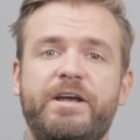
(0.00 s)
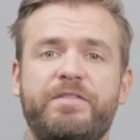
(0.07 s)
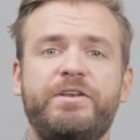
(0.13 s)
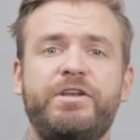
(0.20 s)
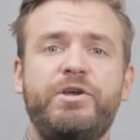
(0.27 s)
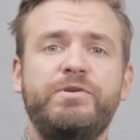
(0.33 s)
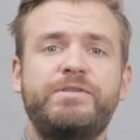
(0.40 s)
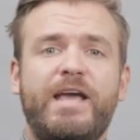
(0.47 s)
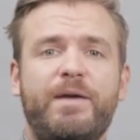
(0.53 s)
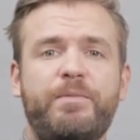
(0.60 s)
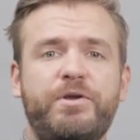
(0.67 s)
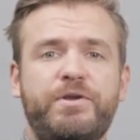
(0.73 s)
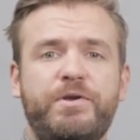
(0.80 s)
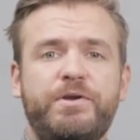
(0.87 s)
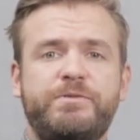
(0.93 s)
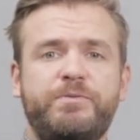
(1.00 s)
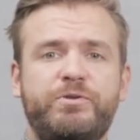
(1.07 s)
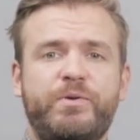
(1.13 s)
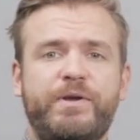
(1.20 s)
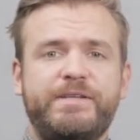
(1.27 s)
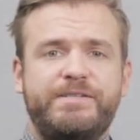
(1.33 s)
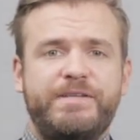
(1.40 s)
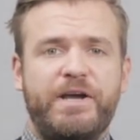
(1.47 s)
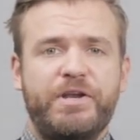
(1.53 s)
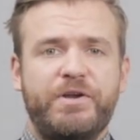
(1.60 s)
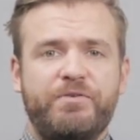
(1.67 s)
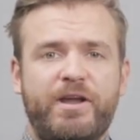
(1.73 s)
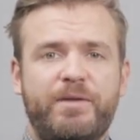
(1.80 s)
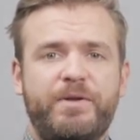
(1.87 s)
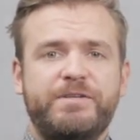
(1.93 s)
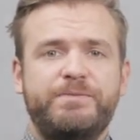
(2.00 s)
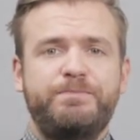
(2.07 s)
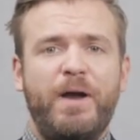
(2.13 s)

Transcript: In other news, MOUs between Saudi Arabia's